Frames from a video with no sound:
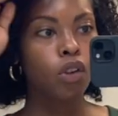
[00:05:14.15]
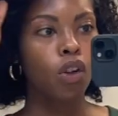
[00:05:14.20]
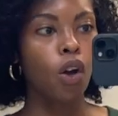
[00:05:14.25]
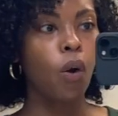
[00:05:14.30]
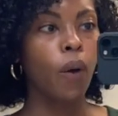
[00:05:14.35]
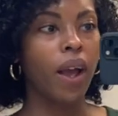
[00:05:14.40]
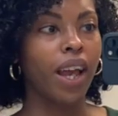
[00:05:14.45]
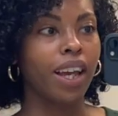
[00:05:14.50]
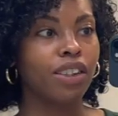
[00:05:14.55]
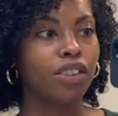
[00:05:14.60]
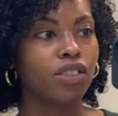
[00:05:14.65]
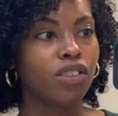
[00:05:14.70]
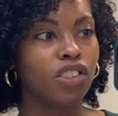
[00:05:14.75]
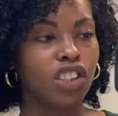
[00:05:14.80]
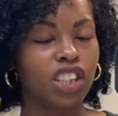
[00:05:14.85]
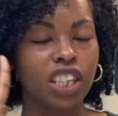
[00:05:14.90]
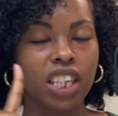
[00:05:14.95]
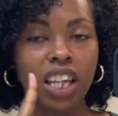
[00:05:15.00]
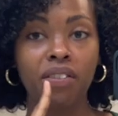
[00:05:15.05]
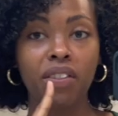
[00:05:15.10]
Okay,
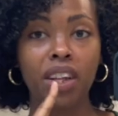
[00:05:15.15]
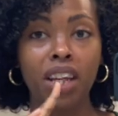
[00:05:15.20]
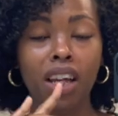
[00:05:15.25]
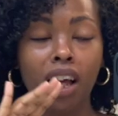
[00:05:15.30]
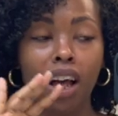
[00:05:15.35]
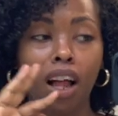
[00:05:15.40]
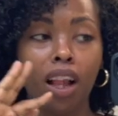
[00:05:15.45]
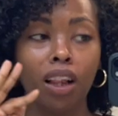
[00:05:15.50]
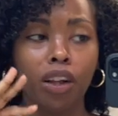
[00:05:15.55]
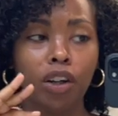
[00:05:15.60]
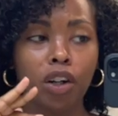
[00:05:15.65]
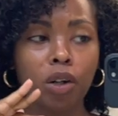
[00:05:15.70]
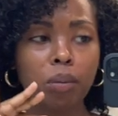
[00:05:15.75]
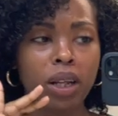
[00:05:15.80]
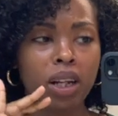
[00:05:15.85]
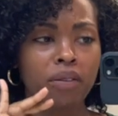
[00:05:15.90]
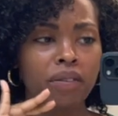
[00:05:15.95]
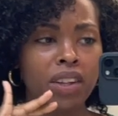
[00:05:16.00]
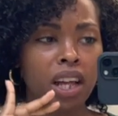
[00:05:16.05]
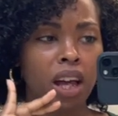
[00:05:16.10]
just giving a little
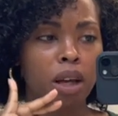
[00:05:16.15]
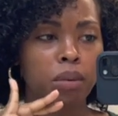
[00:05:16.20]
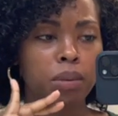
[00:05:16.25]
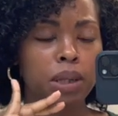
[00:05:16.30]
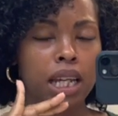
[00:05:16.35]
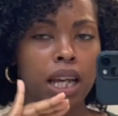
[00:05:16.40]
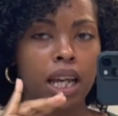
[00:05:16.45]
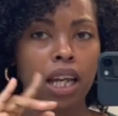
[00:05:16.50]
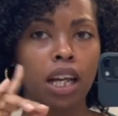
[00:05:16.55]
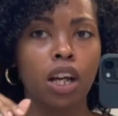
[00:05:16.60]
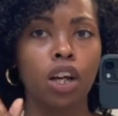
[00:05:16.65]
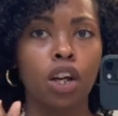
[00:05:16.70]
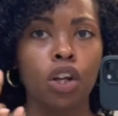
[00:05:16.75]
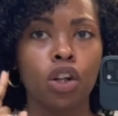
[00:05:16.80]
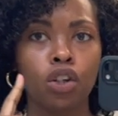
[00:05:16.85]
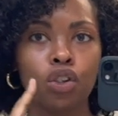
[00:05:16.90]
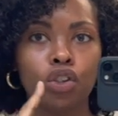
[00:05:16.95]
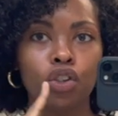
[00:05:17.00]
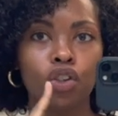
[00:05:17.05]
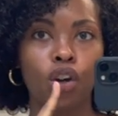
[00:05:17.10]
bit of an update.
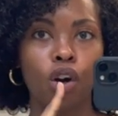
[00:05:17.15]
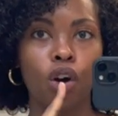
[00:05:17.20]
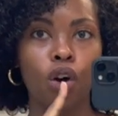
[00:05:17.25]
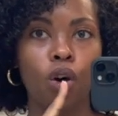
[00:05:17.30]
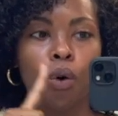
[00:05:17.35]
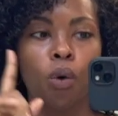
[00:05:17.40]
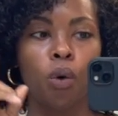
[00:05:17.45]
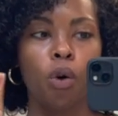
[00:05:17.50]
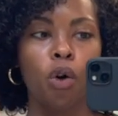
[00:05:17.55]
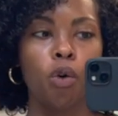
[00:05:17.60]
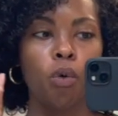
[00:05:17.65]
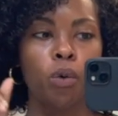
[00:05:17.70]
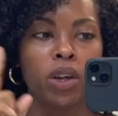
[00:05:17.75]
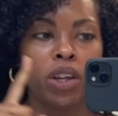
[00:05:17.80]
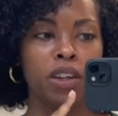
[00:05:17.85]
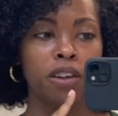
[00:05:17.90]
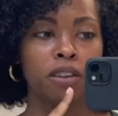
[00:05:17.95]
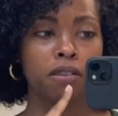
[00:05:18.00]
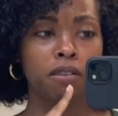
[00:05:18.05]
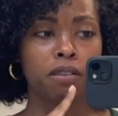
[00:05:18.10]
So
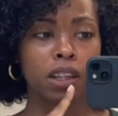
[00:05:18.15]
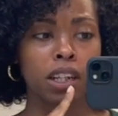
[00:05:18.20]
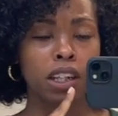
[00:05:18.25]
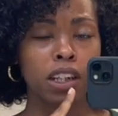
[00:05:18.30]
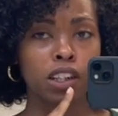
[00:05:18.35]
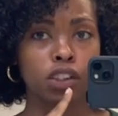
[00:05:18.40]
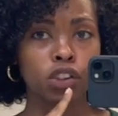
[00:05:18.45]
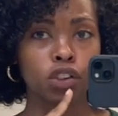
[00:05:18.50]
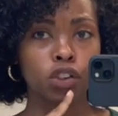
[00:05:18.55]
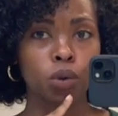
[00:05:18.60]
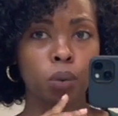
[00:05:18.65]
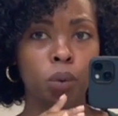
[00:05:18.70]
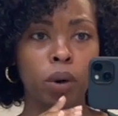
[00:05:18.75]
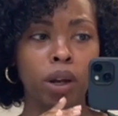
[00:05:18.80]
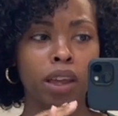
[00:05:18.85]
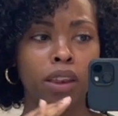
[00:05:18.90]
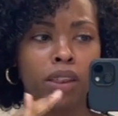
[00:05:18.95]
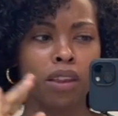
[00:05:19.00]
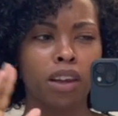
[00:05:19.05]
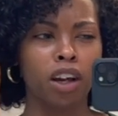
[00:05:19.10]
we finished
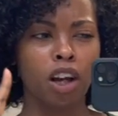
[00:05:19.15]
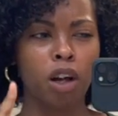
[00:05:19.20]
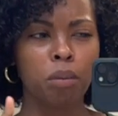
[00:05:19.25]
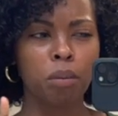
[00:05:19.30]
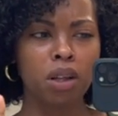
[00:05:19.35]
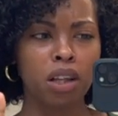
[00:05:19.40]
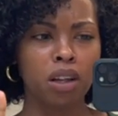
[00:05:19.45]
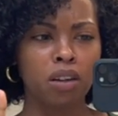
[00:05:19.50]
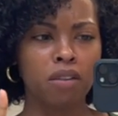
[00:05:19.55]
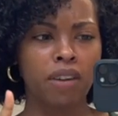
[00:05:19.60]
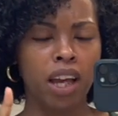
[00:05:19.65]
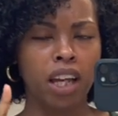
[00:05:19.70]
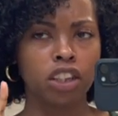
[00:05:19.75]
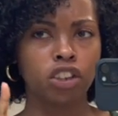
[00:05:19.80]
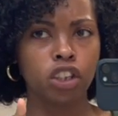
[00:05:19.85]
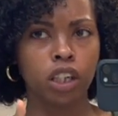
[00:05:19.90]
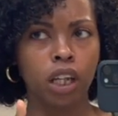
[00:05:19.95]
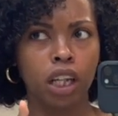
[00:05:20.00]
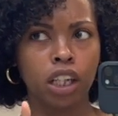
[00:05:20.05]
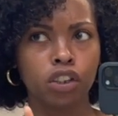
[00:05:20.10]
with a couple of
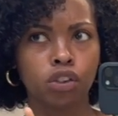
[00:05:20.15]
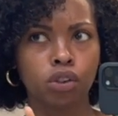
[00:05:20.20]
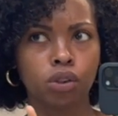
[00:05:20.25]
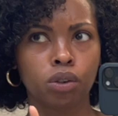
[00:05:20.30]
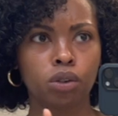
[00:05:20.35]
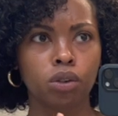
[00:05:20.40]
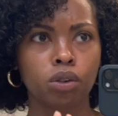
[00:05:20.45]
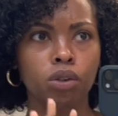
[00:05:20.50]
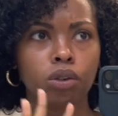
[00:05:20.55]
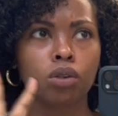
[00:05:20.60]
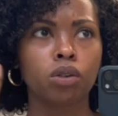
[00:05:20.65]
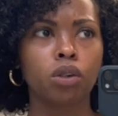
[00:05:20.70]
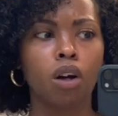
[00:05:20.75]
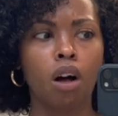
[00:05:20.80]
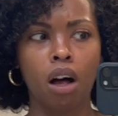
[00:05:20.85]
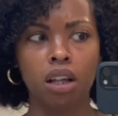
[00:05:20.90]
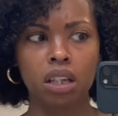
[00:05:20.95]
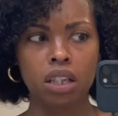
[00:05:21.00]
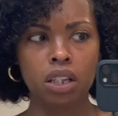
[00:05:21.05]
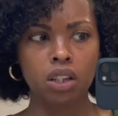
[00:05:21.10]
educational
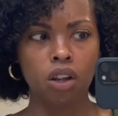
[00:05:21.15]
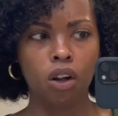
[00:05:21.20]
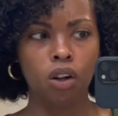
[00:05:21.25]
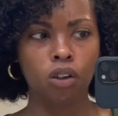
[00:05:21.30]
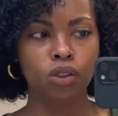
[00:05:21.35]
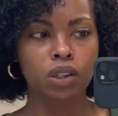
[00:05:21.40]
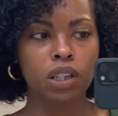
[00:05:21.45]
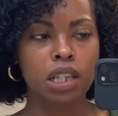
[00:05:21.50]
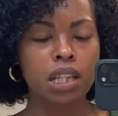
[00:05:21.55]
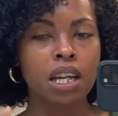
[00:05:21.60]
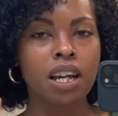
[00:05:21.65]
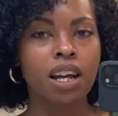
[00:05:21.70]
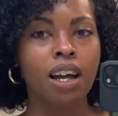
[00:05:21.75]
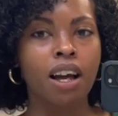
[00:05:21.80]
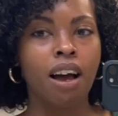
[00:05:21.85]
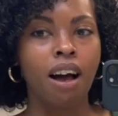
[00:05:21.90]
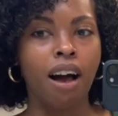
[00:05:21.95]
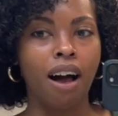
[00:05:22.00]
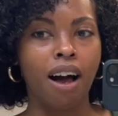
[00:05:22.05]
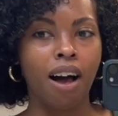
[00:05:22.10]
consults.
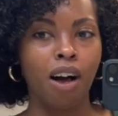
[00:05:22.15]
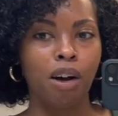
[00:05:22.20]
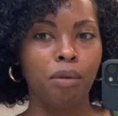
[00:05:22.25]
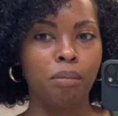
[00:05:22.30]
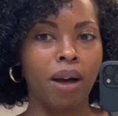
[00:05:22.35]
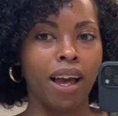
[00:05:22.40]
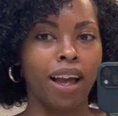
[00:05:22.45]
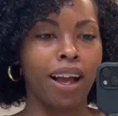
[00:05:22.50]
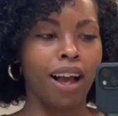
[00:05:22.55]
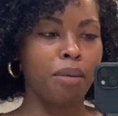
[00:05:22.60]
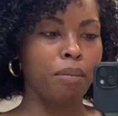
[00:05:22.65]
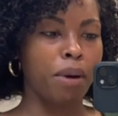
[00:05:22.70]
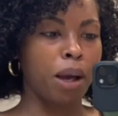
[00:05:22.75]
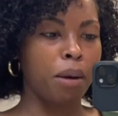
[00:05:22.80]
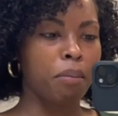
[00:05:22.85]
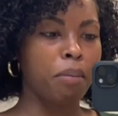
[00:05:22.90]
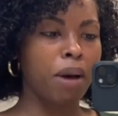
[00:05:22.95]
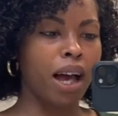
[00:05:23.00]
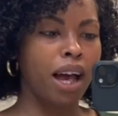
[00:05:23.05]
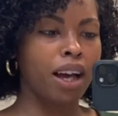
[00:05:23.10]
I got my
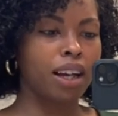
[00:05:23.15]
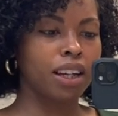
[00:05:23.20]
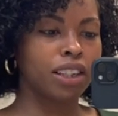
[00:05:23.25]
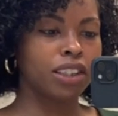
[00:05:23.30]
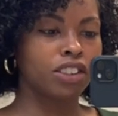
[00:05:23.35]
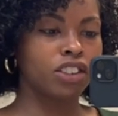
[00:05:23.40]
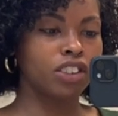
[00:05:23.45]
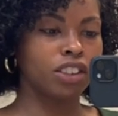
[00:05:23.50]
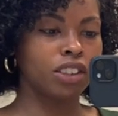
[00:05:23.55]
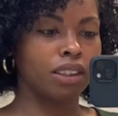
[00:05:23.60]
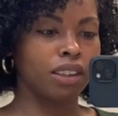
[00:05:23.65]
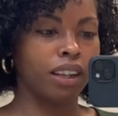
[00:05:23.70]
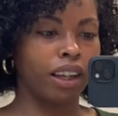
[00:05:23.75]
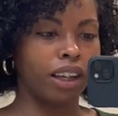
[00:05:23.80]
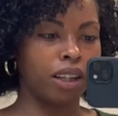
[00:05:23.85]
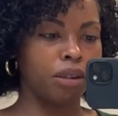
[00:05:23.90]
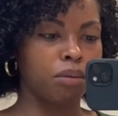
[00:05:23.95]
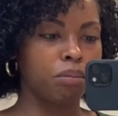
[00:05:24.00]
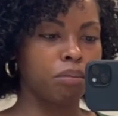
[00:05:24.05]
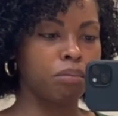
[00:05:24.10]
badge and
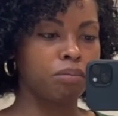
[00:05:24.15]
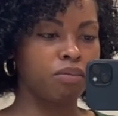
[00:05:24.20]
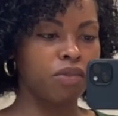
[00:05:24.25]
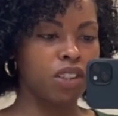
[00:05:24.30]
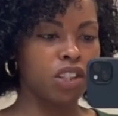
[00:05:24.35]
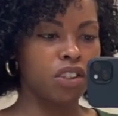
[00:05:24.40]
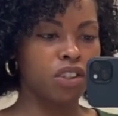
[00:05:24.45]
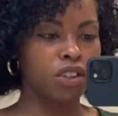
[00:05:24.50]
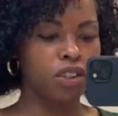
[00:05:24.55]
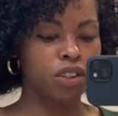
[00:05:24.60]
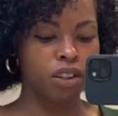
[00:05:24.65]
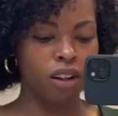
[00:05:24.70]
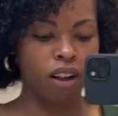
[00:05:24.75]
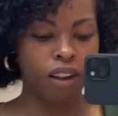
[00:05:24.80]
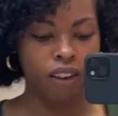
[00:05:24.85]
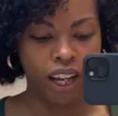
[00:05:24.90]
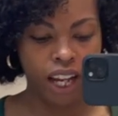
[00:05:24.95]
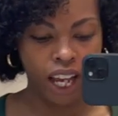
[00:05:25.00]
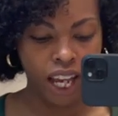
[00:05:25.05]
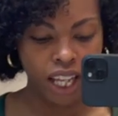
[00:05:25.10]
like visitor and all
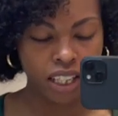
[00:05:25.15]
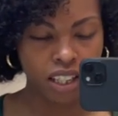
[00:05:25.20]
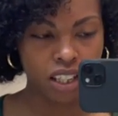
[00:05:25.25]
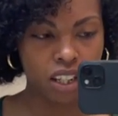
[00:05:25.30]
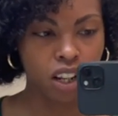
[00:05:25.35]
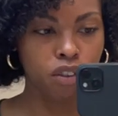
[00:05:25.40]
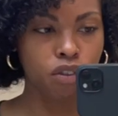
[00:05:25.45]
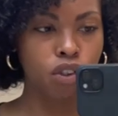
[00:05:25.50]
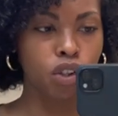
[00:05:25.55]
that kind of stuff.